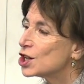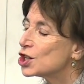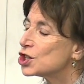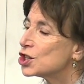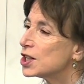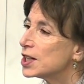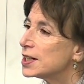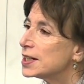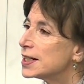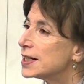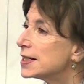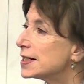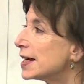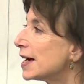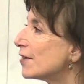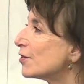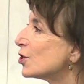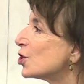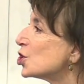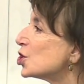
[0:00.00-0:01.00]
she didn't
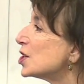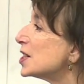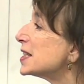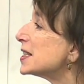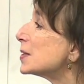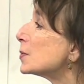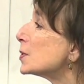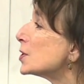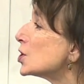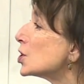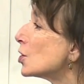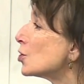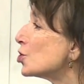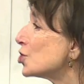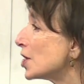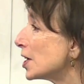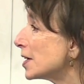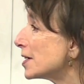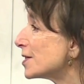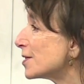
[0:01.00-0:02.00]
have because she was so
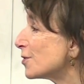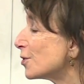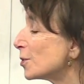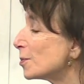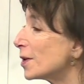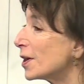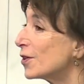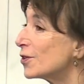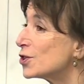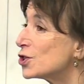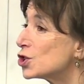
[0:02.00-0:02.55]
jealous of her mother,